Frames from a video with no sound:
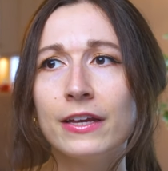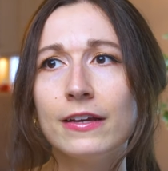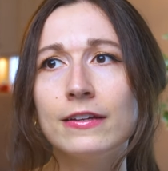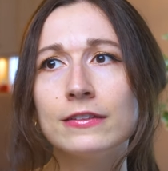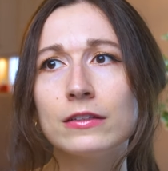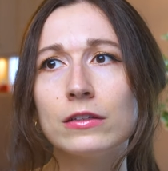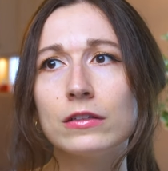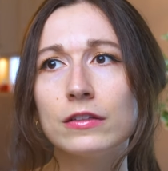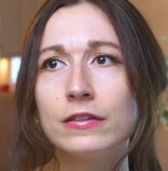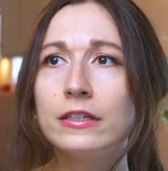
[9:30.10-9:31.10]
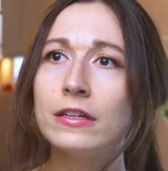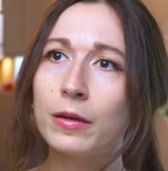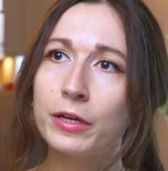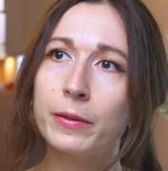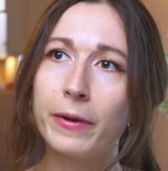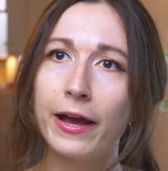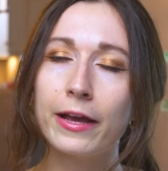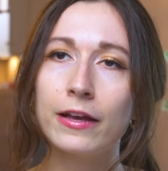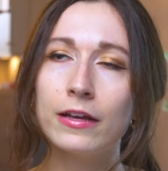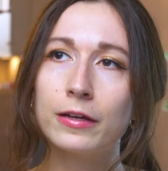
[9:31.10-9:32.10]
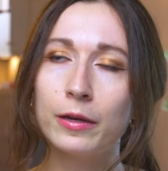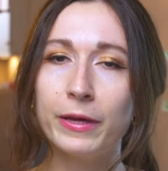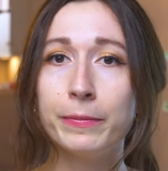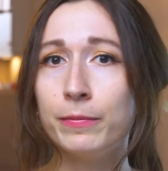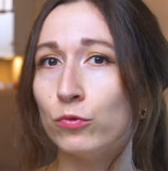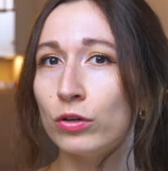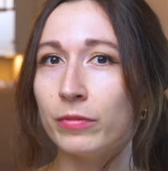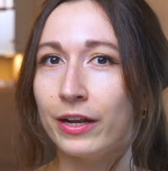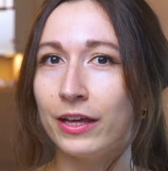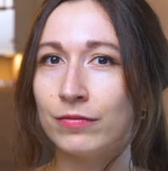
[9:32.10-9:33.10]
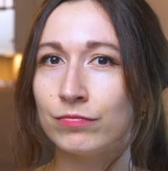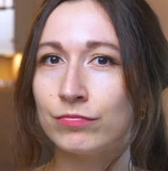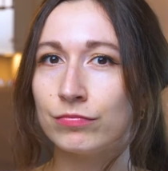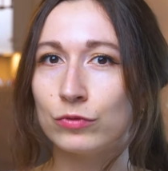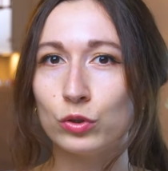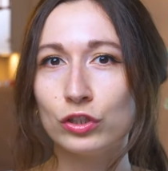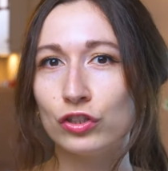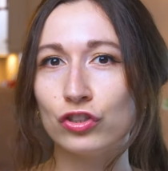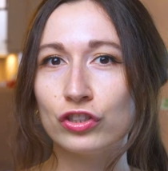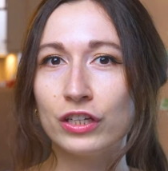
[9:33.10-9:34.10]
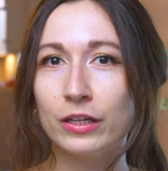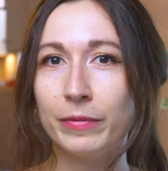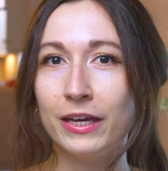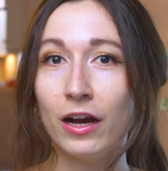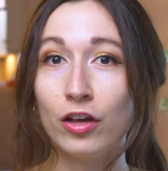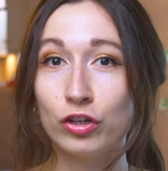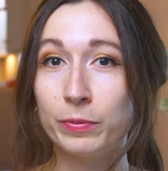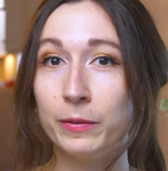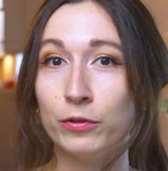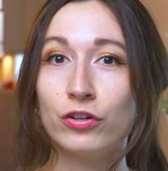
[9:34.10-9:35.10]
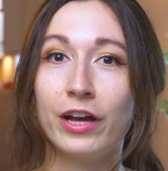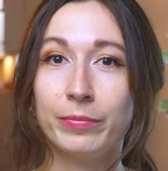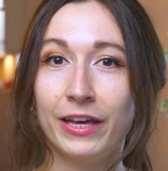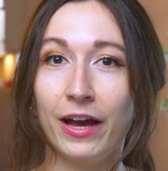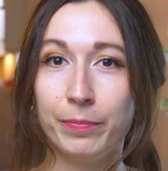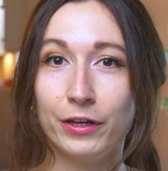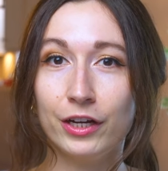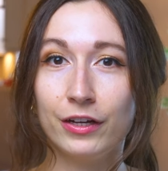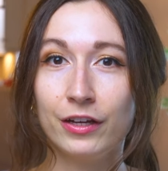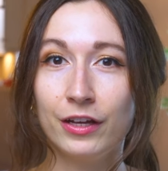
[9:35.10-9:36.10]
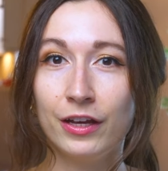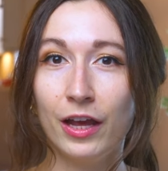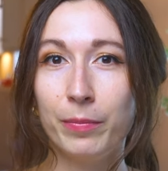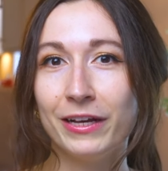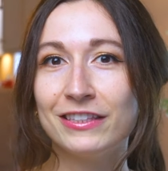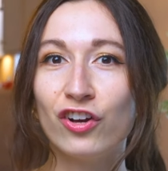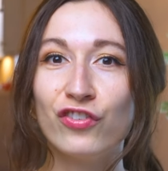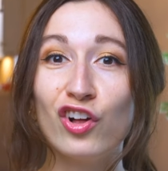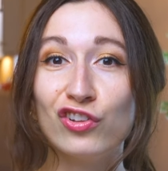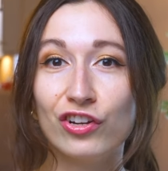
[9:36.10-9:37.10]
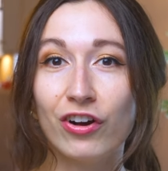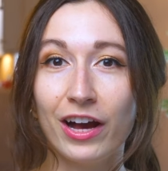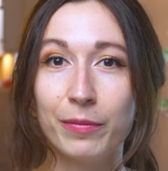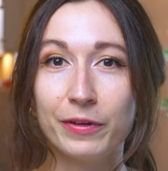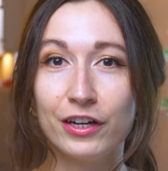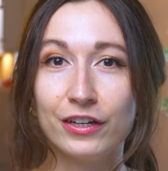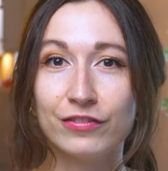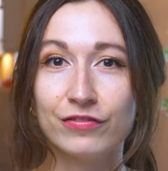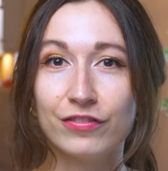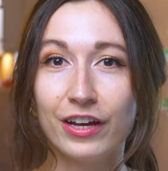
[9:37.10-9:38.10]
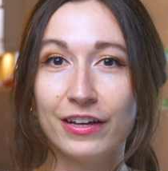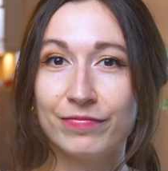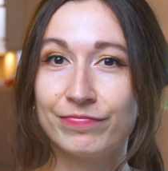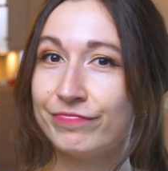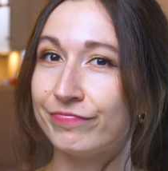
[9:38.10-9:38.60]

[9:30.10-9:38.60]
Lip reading: Is the thing that I'm gonna buy gonna make me more money, or is it just gonna make other people around me happier and myself a little happier, right?